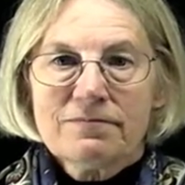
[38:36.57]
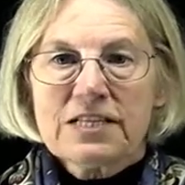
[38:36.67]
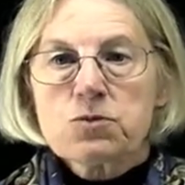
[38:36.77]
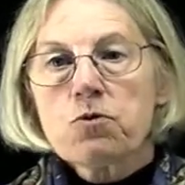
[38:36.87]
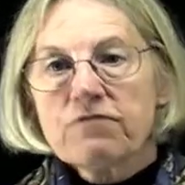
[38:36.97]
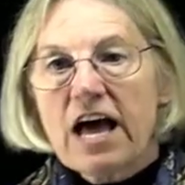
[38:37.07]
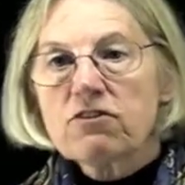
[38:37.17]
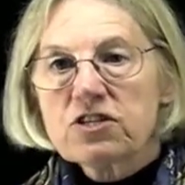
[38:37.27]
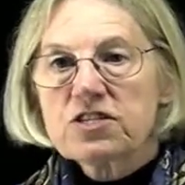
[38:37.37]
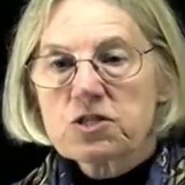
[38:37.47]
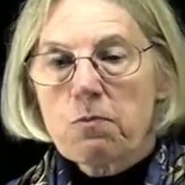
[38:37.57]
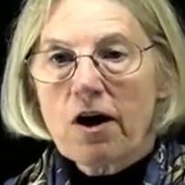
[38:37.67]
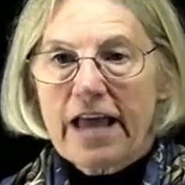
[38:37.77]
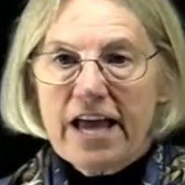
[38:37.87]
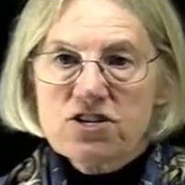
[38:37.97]
Let's move now to the
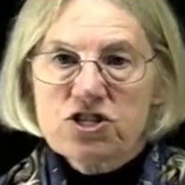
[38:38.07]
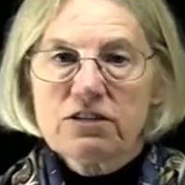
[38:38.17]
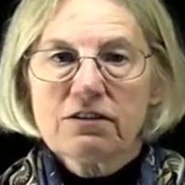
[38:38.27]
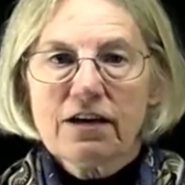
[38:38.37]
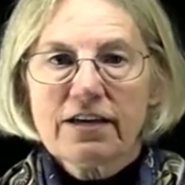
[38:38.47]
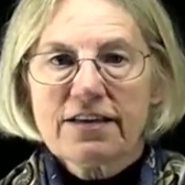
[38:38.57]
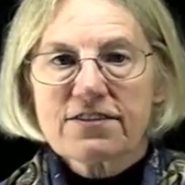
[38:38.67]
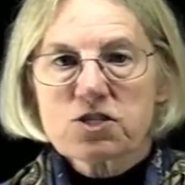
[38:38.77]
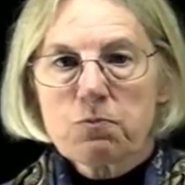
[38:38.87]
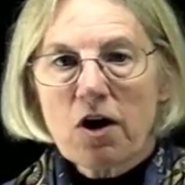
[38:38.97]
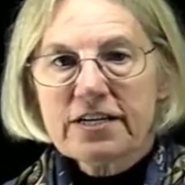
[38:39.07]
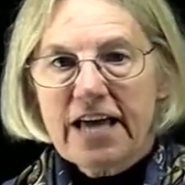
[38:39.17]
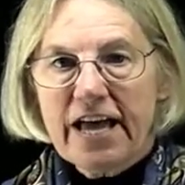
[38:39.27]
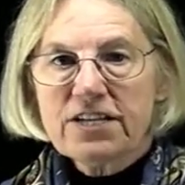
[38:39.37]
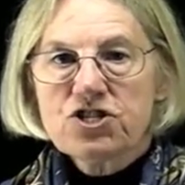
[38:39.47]
Smart Edge, and at the Smart
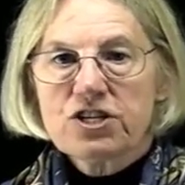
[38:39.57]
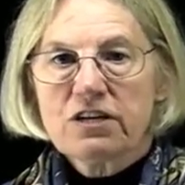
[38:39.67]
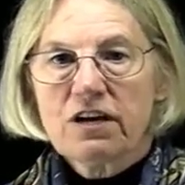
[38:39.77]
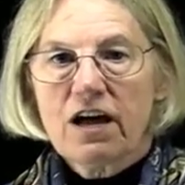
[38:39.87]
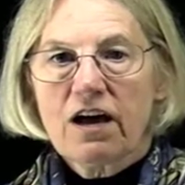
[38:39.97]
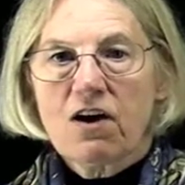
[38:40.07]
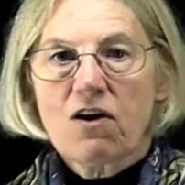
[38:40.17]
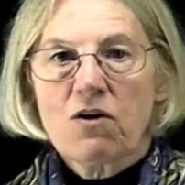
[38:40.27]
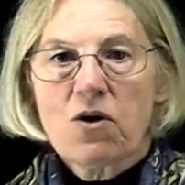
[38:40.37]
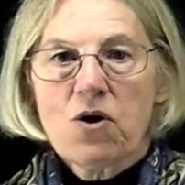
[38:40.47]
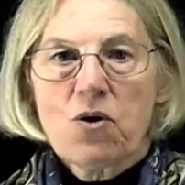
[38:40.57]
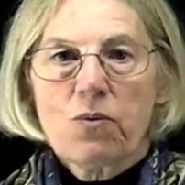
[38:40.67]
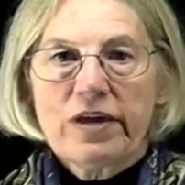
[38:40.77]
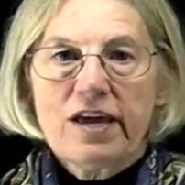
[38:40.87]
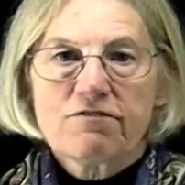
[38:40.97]
Edge
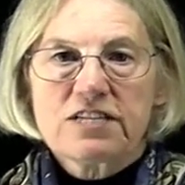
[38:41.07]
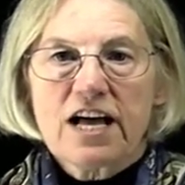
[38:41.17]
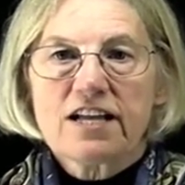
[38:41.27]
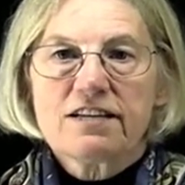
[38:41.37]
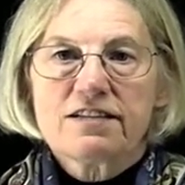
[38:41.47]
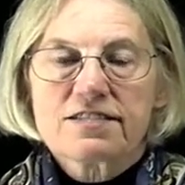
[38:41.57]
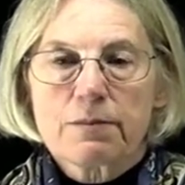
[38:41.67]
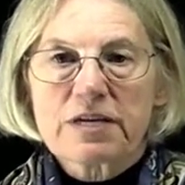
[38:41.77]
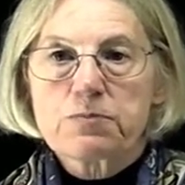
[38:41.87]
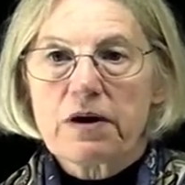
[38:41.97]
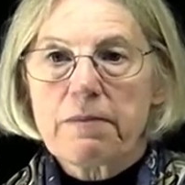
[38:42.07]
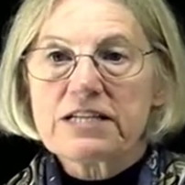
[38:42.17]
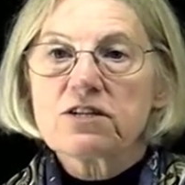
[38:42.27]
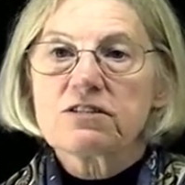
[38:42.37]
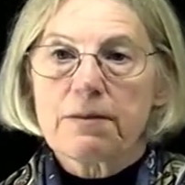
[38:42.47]
we have done some
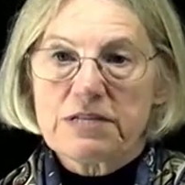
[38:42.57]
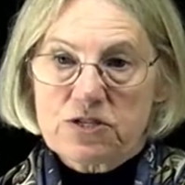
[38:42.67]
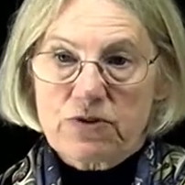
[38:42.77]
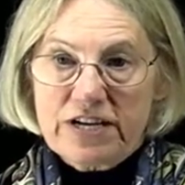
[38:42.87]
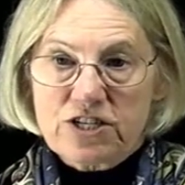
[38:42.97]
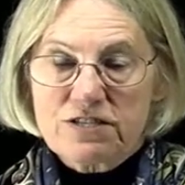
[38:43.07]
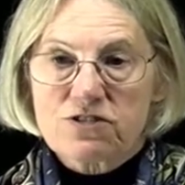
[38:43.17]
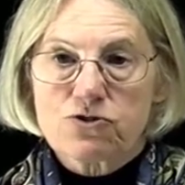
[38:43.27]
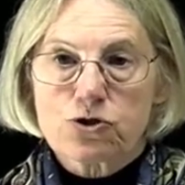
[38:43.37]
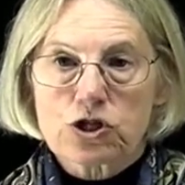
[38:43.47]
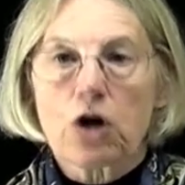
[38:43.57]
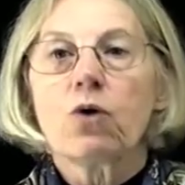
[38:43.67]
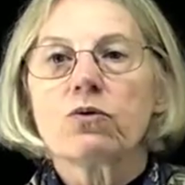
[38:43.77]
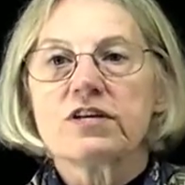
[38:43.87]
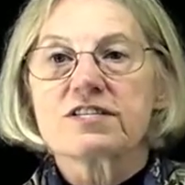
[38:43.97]
experimental demonstrations to
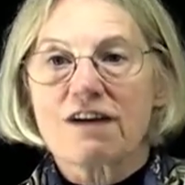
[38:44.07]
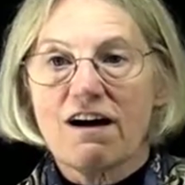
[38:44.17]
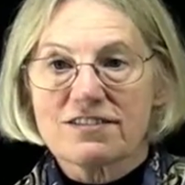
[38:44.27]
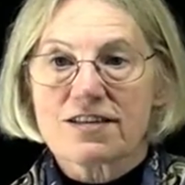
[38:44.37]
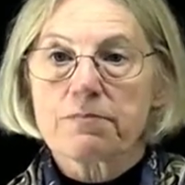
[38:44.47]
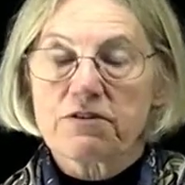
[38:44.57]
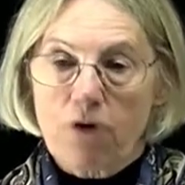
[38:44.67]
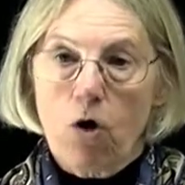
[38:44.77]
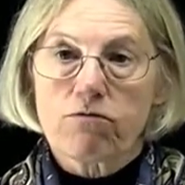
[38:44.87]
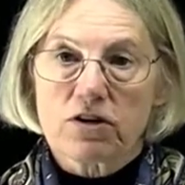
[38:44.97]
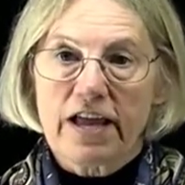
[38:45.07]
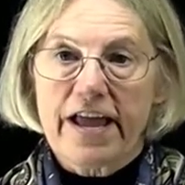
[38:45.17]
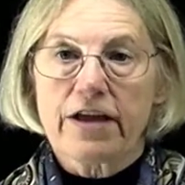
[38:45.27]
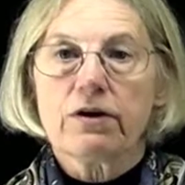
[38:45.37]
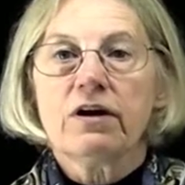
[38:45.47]
show this concept of
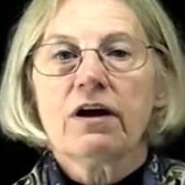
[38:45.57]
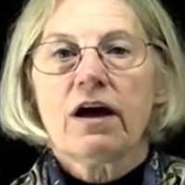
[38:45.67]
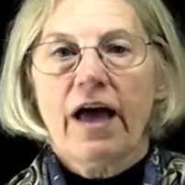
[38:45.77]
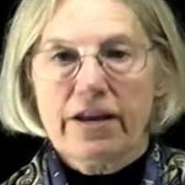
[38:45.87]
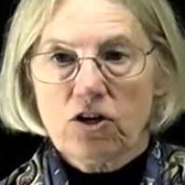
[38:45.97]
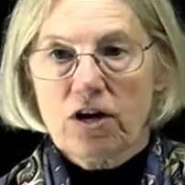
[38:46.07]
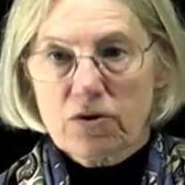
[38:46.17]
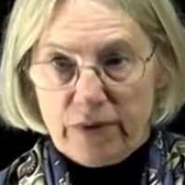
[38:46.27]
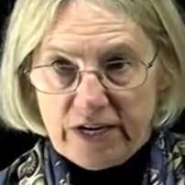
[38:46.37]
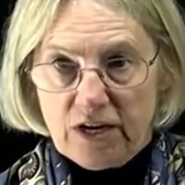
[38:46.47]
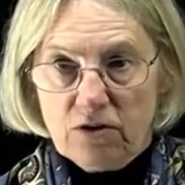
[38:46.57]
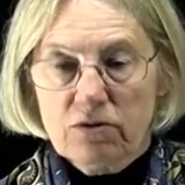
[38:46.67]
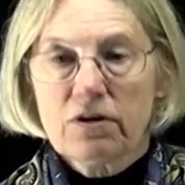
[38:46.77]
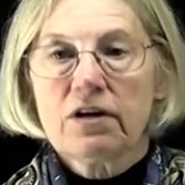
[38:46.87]
overlaying analog radio